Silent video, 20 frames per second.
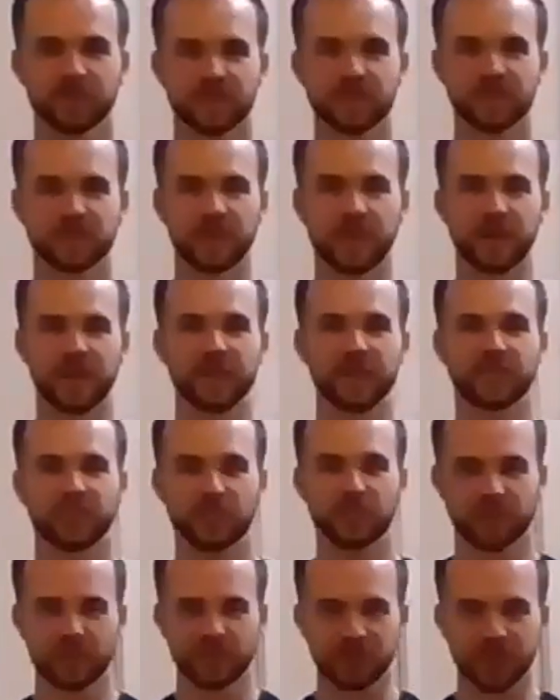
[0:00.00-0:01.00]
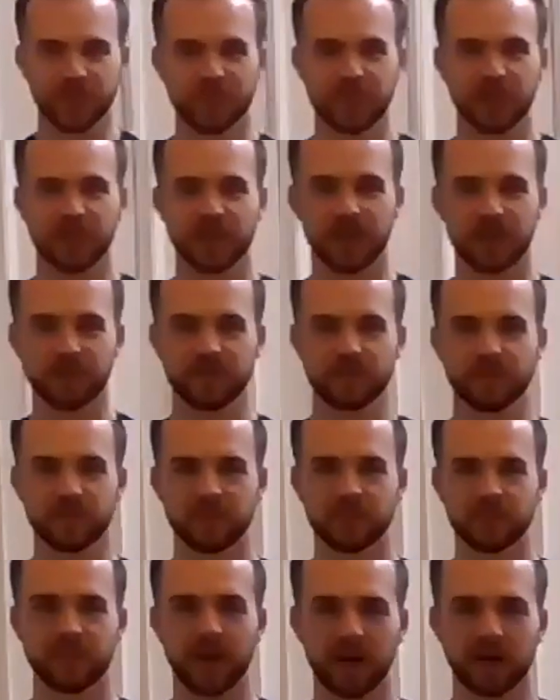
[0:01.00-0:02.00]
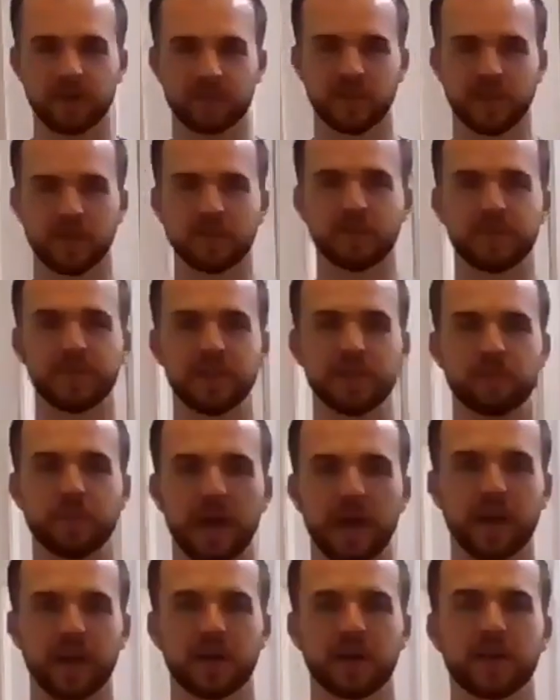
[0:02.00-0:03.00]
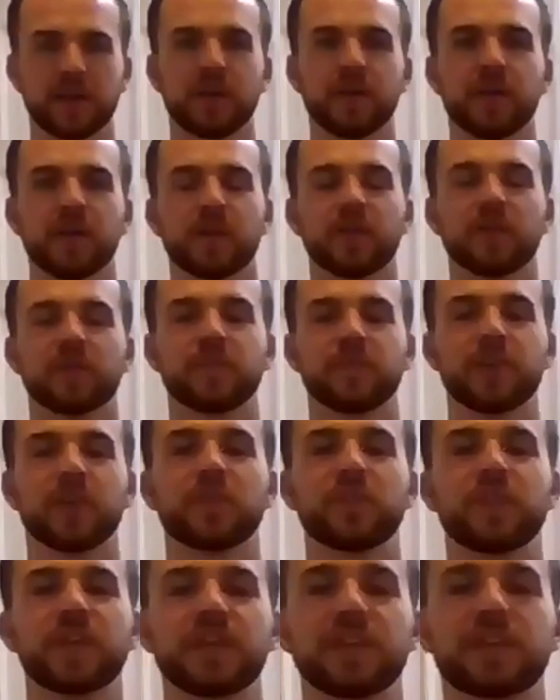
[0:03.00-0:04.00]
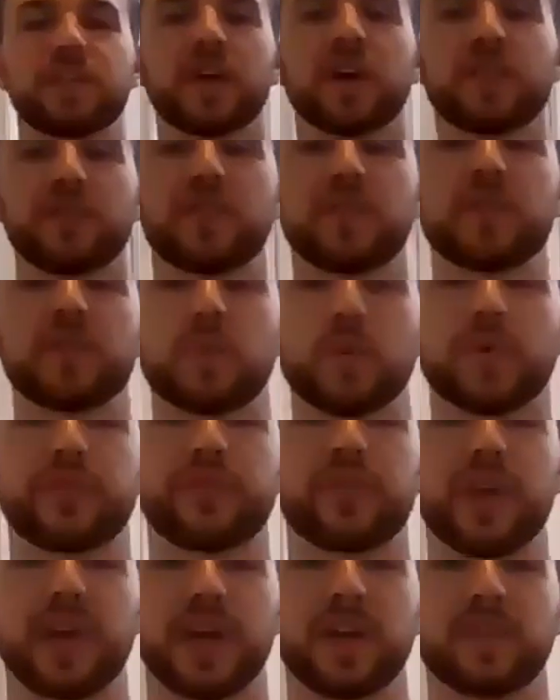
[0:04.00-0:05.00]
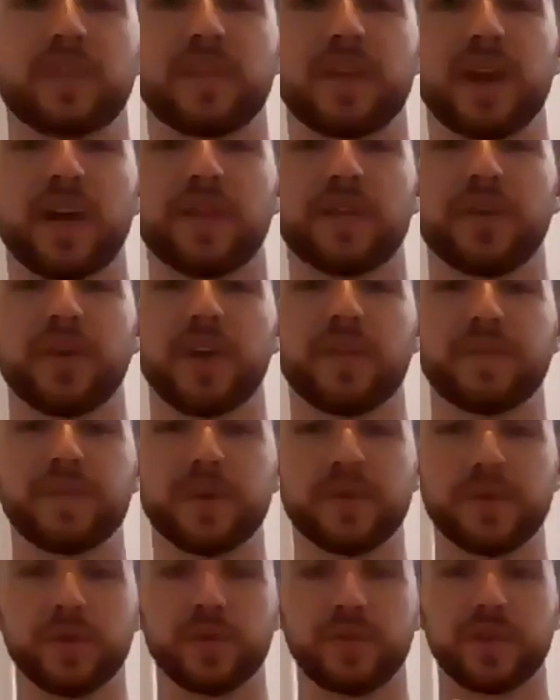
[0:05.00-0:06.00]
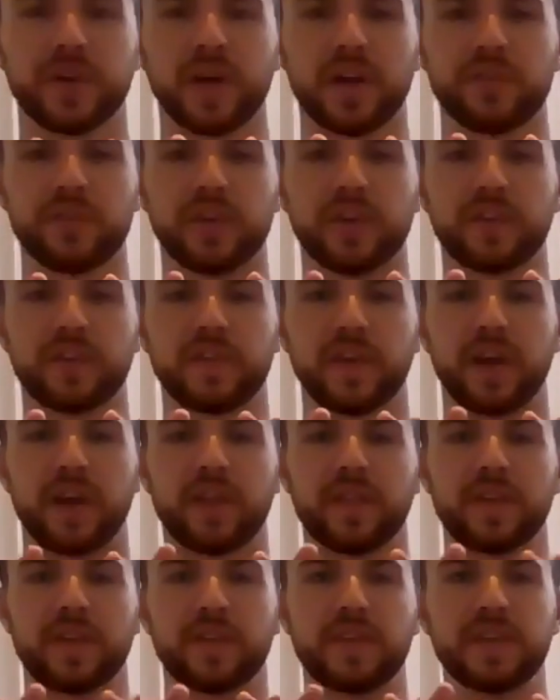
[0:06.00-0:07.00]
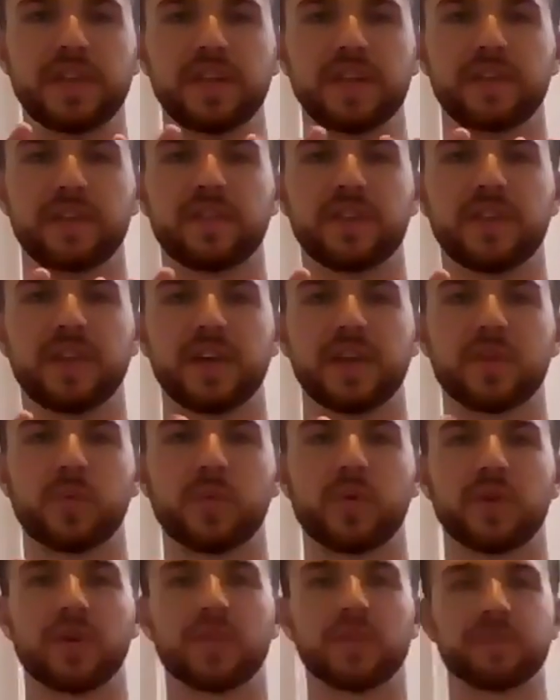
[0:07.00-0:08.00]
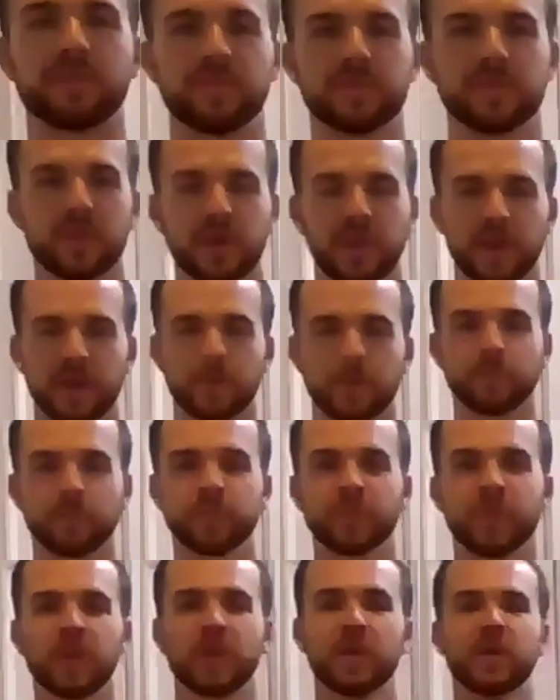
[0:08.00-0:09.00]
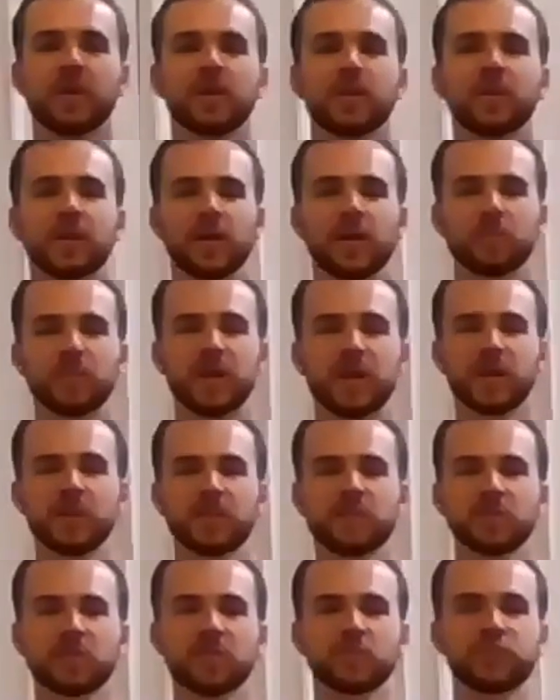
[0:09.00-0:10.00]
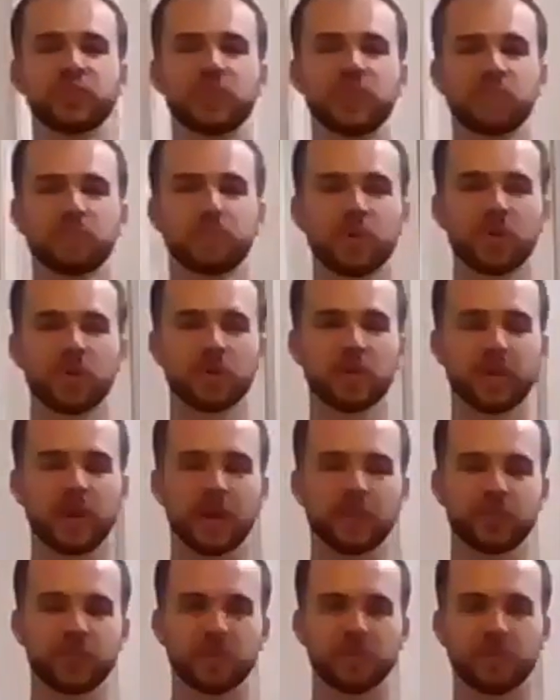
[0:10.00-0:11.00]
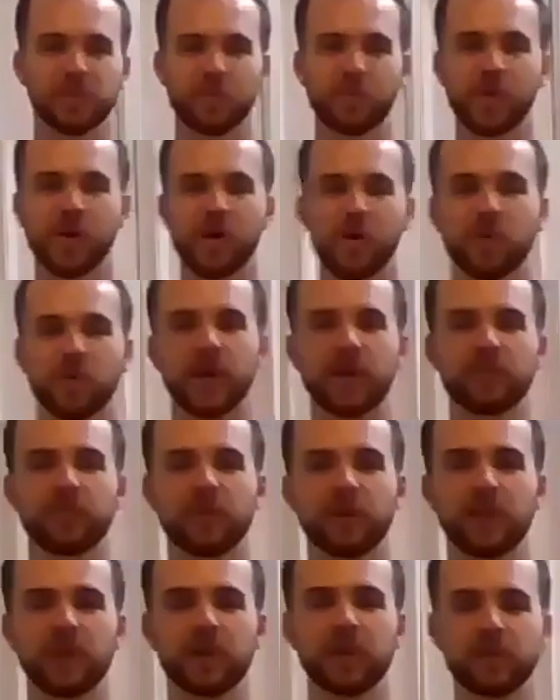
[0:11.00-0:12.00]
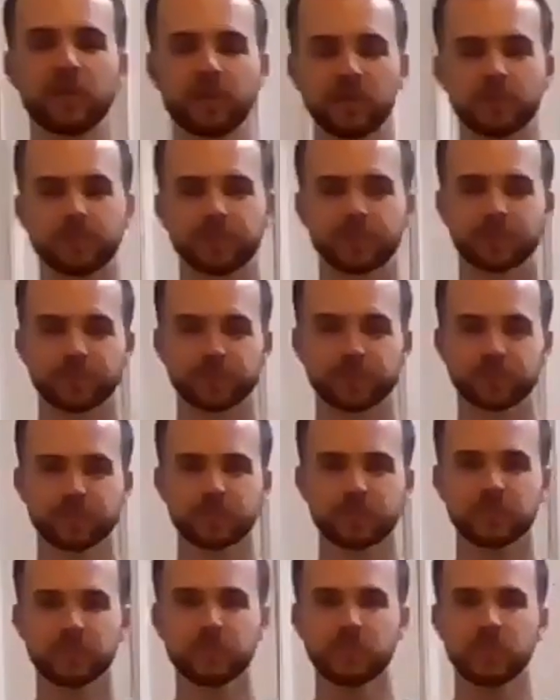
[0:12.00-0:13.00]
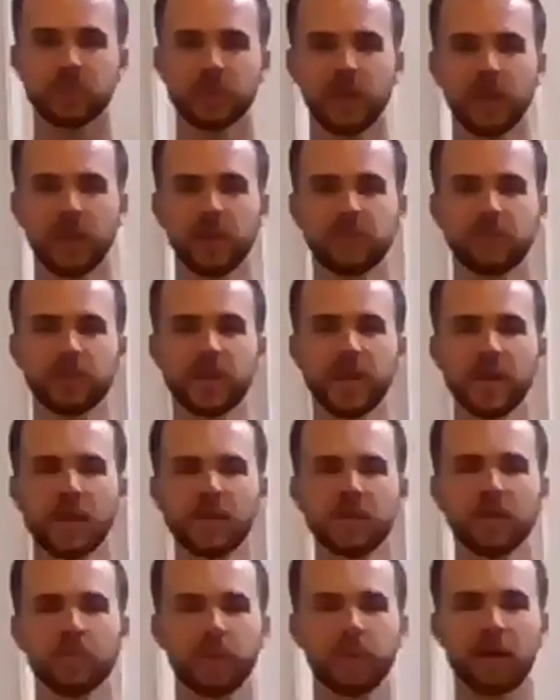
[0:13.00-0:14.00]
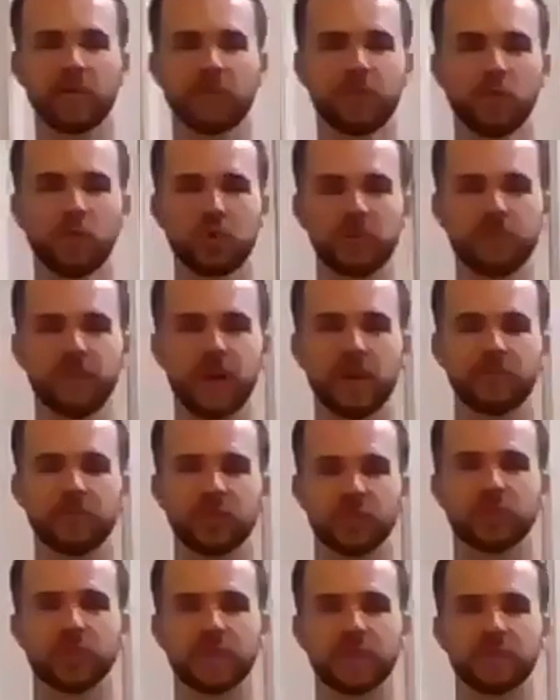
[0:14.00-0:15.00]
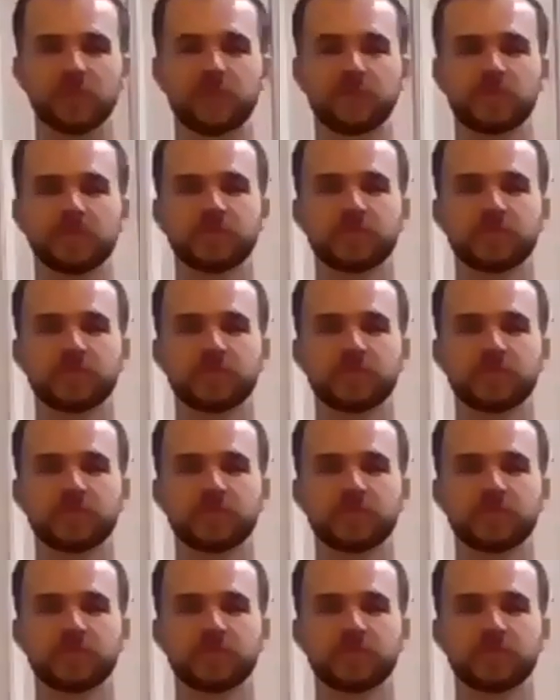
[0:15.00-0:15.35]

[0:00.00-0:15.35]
right? Just to get that nice little tactile feedback. You don't need to touch. Don't squish your hands together. If you do touch, it's like the teeniest thing in the world, okay? Got my nice little cheeseburger, catching a football, whatever it is. It's again about 45 degrees.